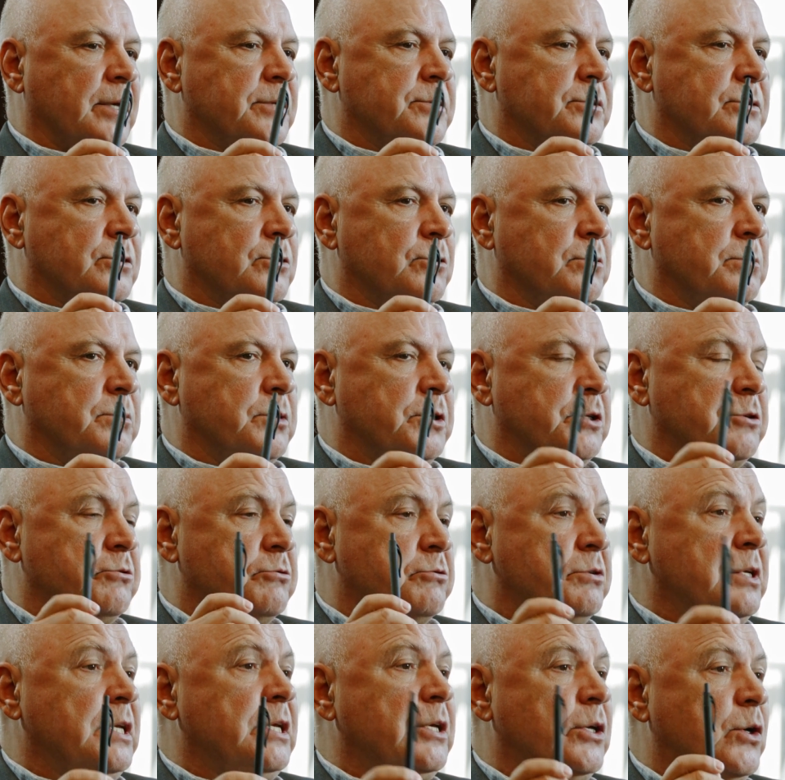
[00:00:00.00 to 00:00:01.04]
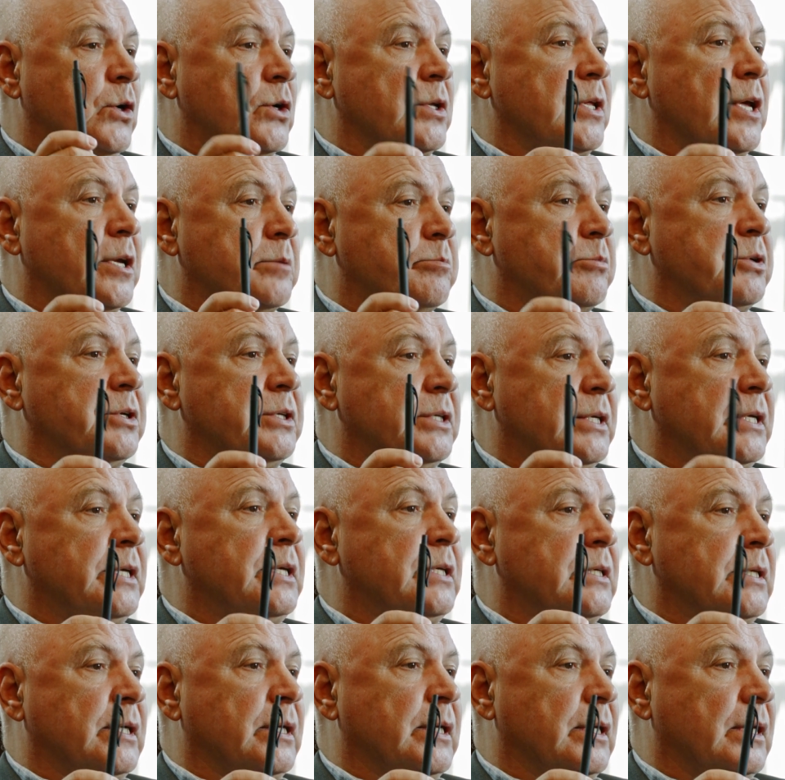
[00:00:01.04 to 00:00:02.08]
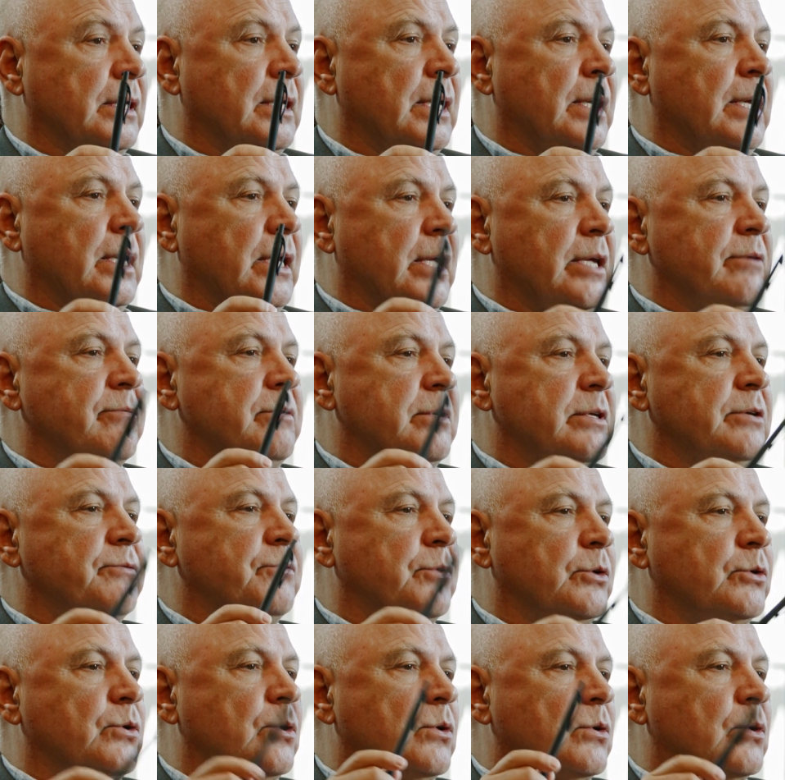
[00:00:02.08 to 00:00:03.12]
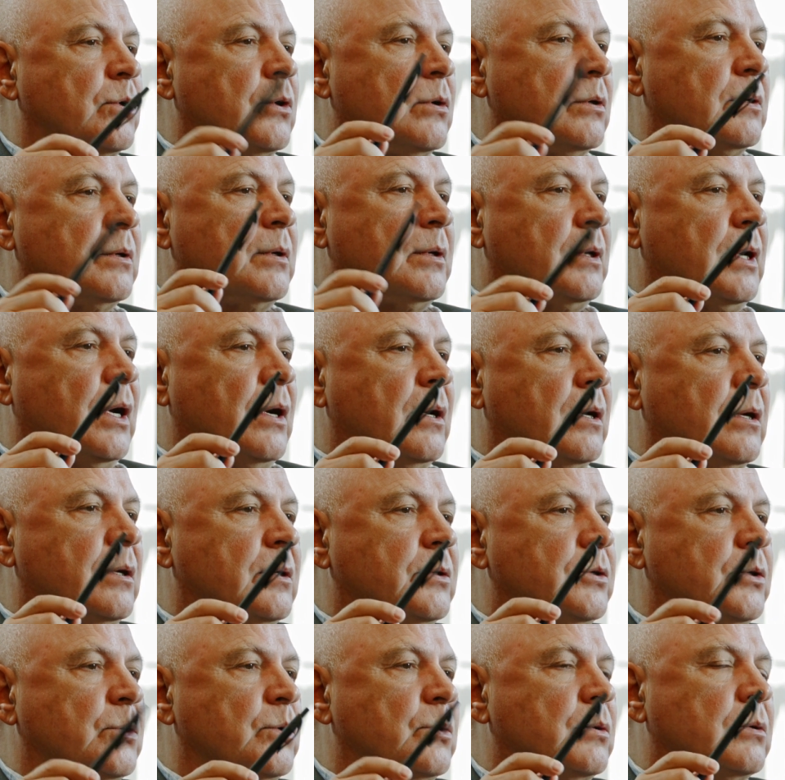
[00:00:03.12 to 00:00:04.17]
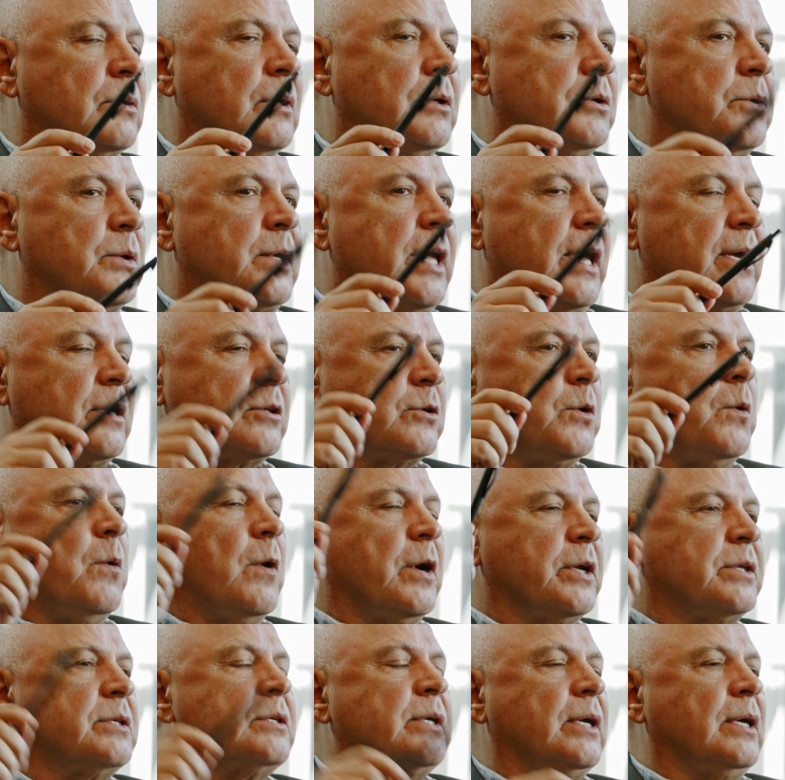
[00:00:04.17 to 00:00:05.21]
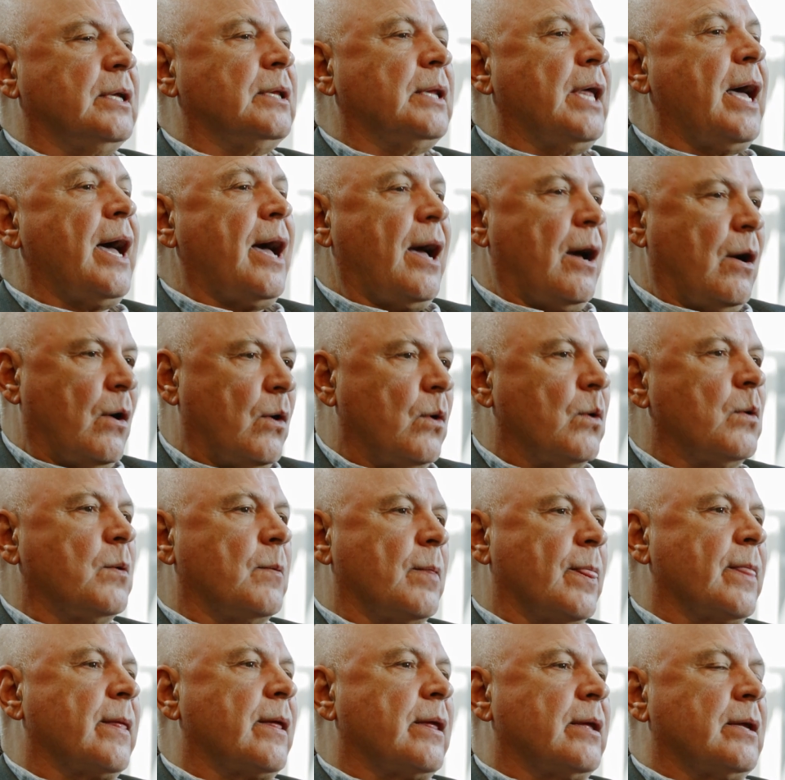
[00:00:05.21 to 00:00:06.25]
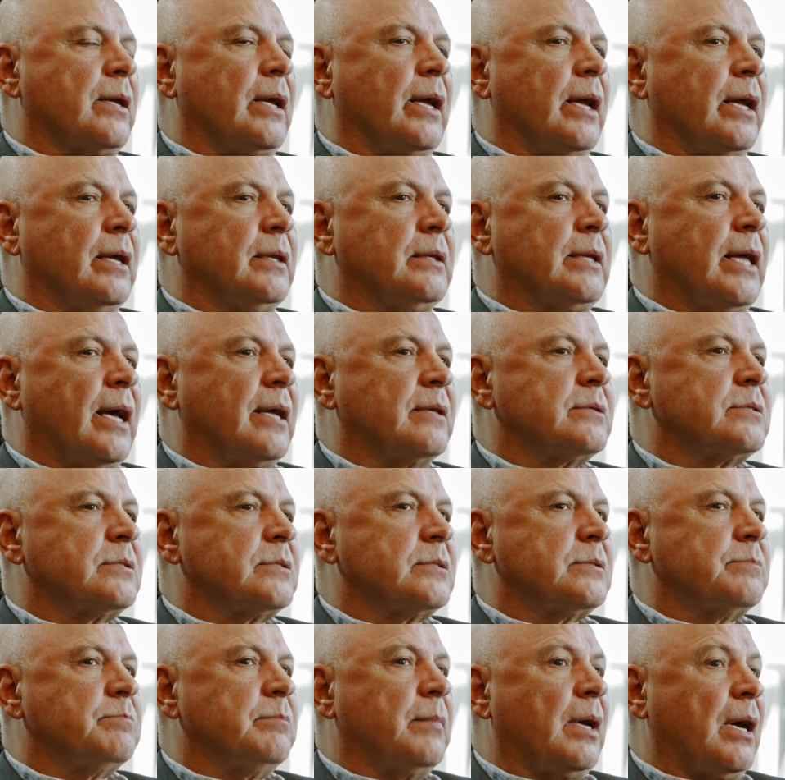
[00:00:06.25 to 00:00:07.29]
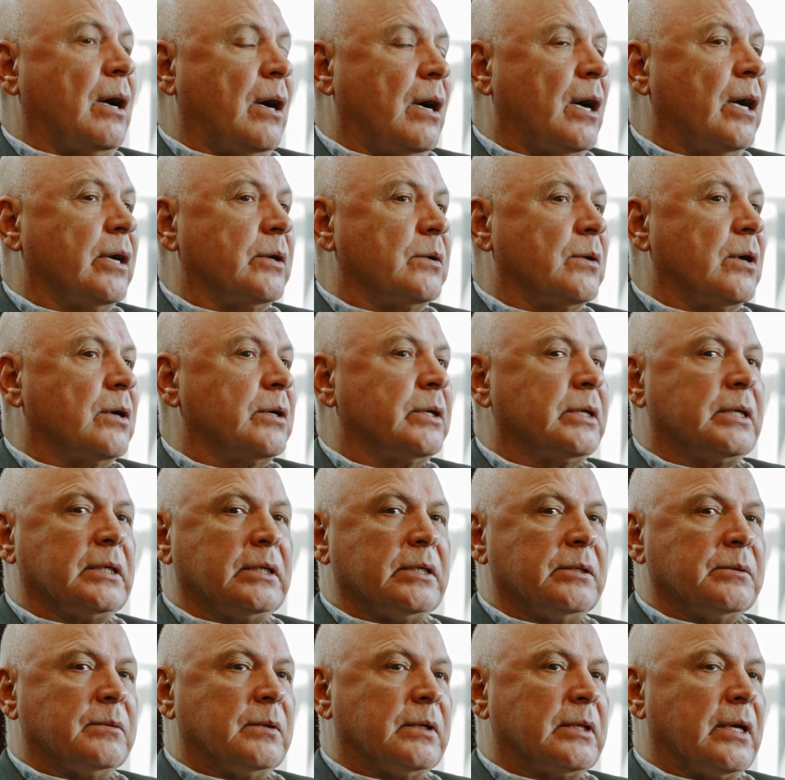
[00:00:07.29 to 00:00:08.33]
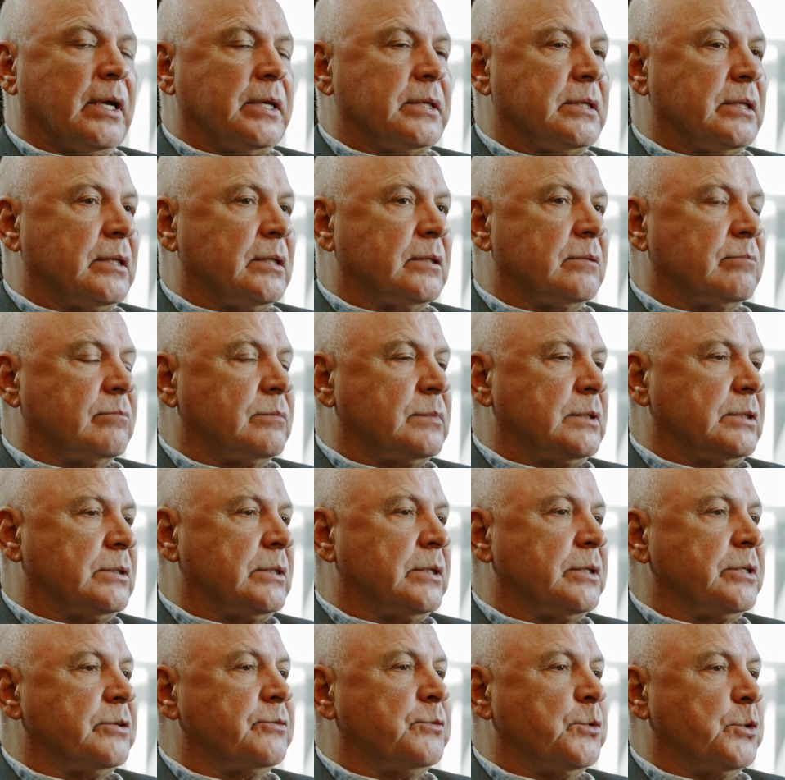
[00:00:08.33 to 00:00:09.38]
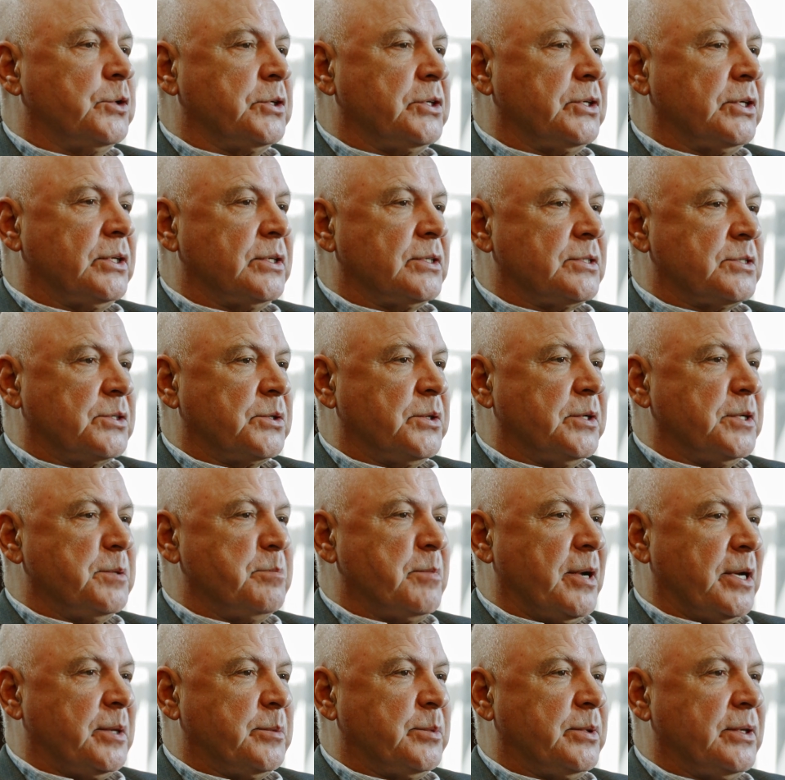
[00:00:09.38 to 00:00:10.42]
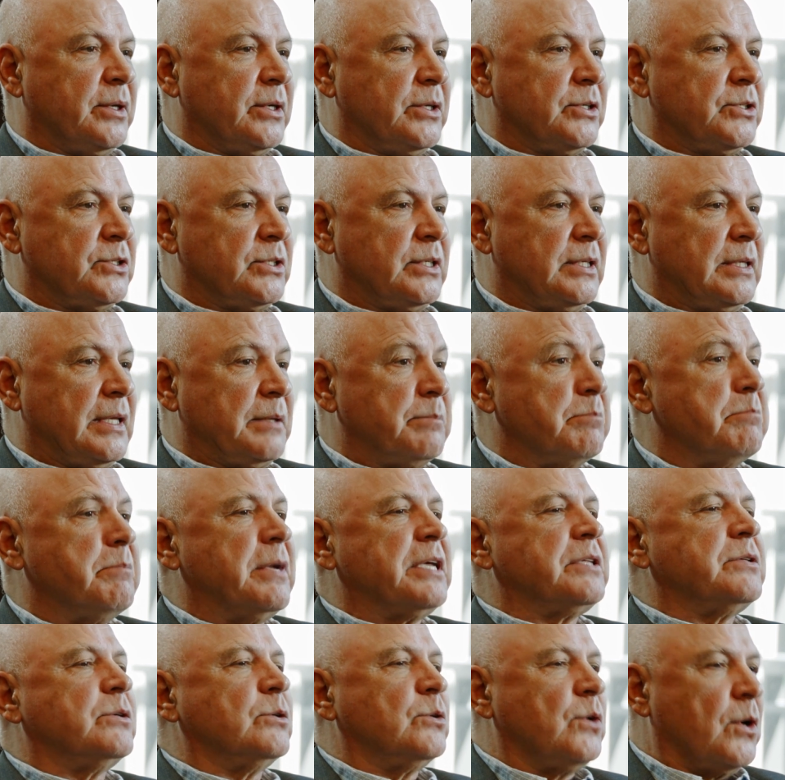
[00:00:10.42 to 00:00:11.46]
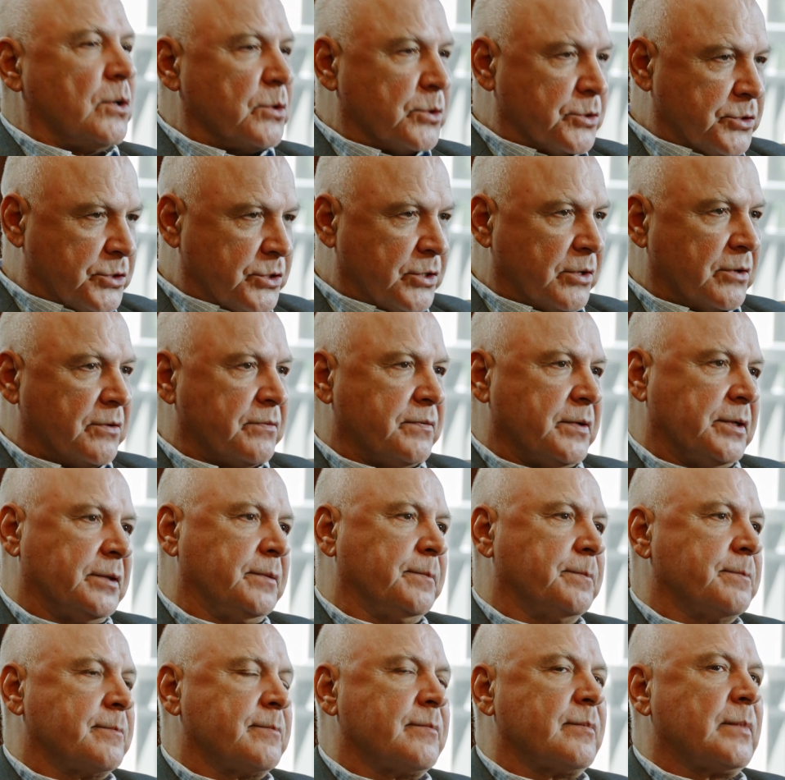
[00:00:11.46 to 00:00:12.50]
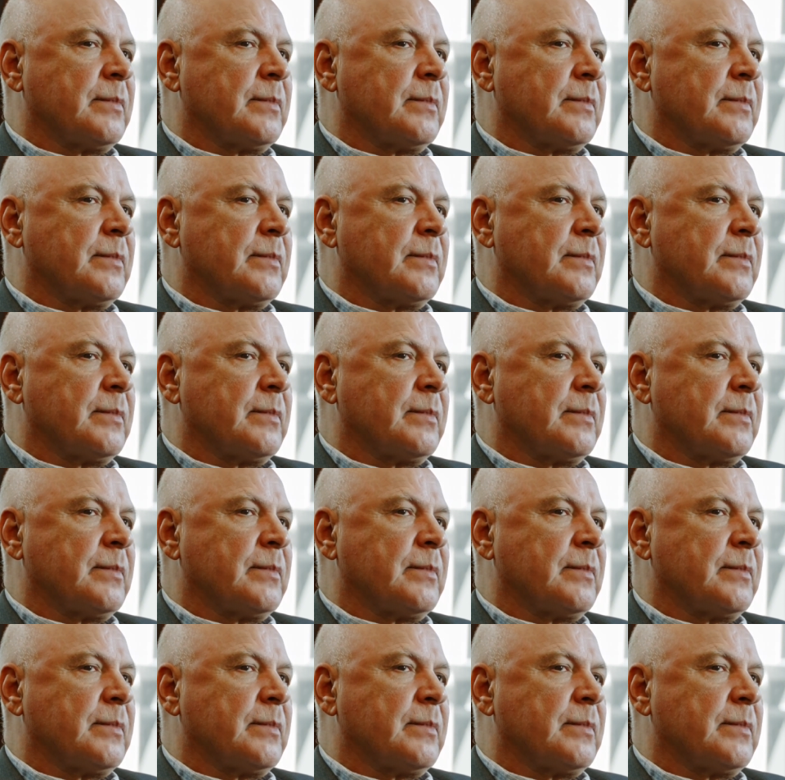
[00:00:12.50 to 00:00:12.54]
is to be really good at predicting, even if you can't quite tell how. And that's ironically what I did 30, 40 years ago in my PhD, the methodology of it.